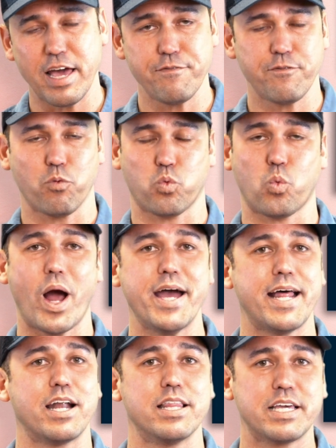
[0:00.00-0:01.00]
If right
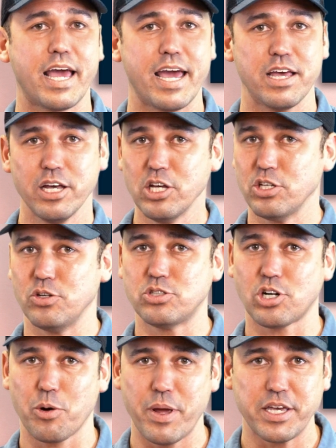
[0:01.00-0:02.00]
out of the gate, you
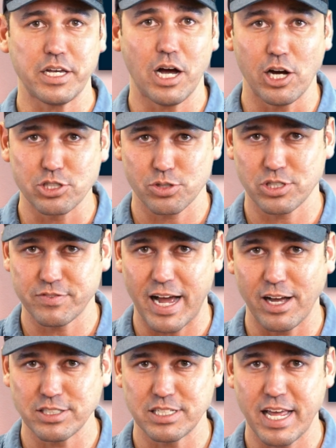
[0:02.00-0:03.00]
start making hundreds of
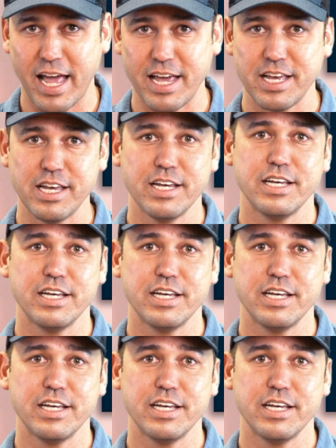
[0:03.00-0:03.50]
dials a day,